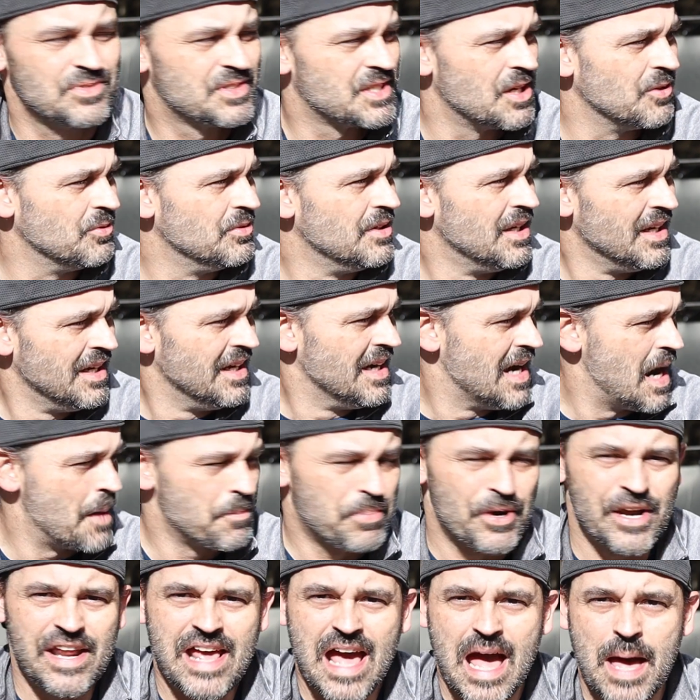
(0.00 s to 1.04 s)
So I'm
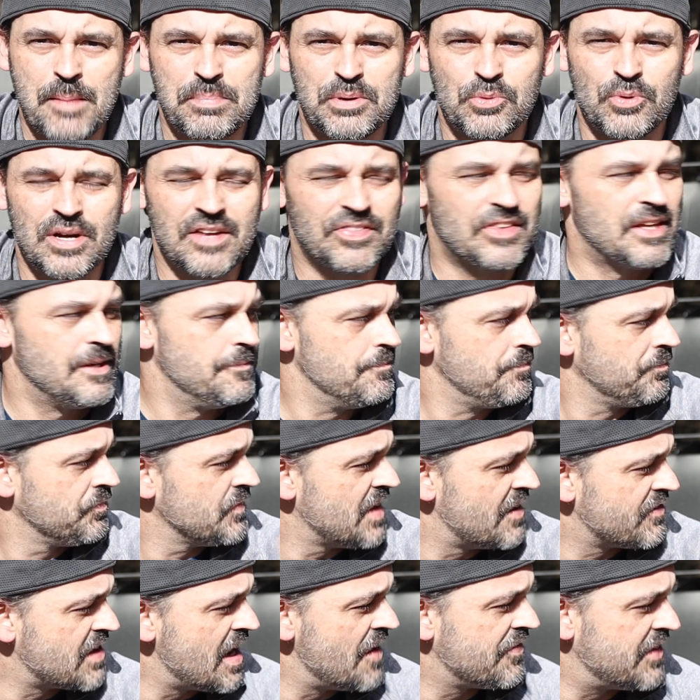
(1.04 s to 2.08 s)
pretty happy with it.
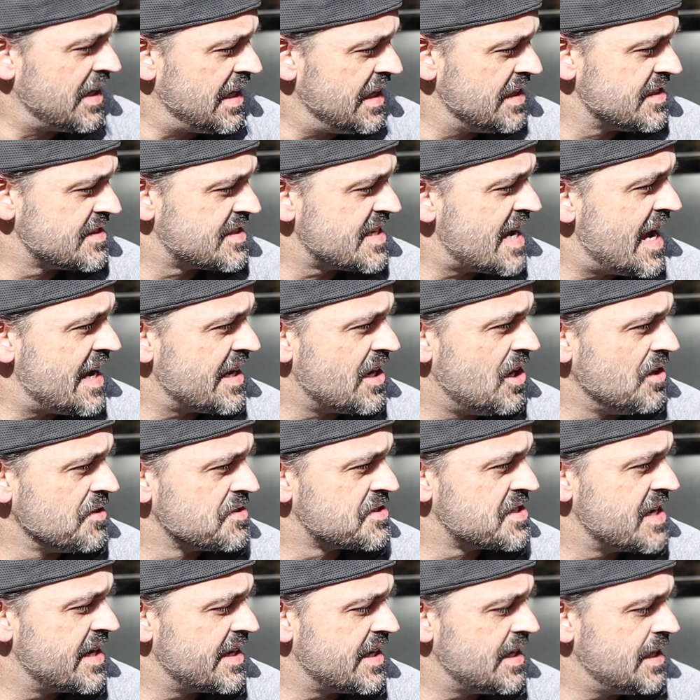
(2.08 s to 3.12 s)
I've got the inside all
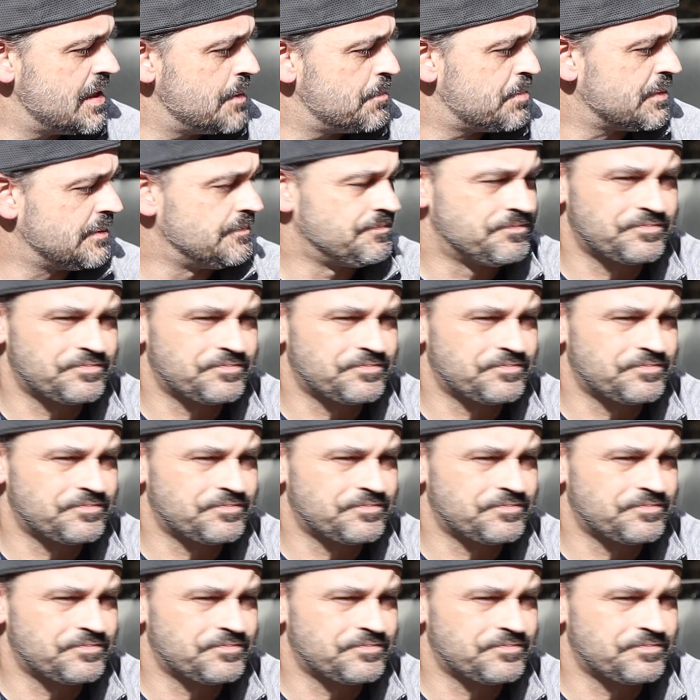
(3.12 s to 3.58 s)
set up.